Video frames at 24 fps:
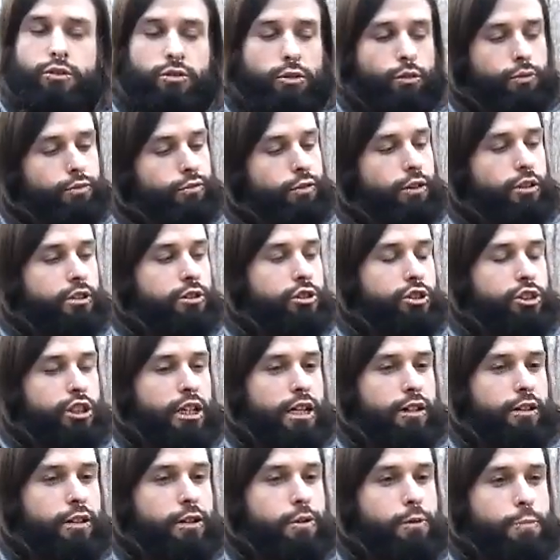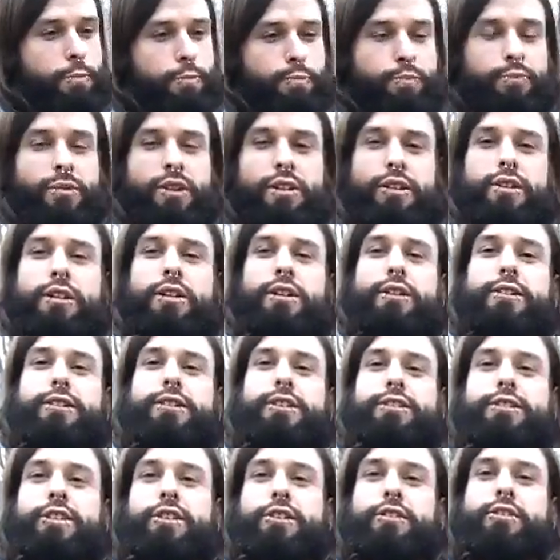So fucking shallow.
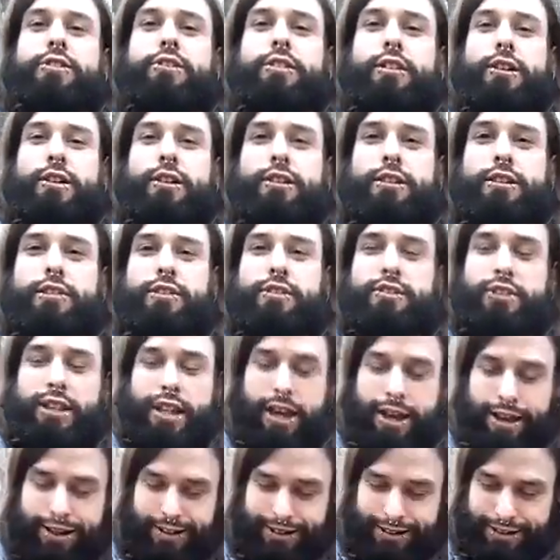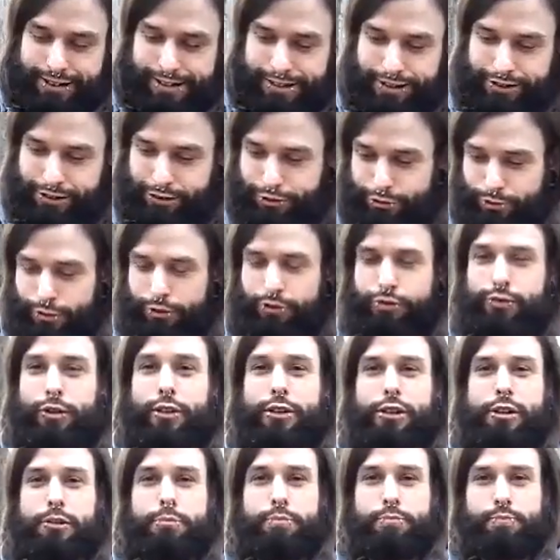Look at this. This is what's
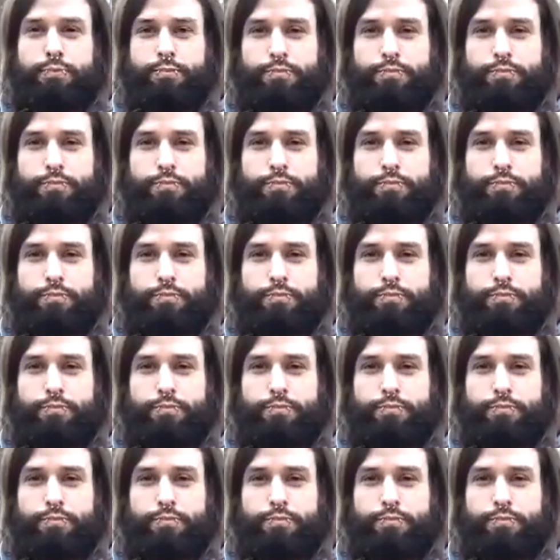funny.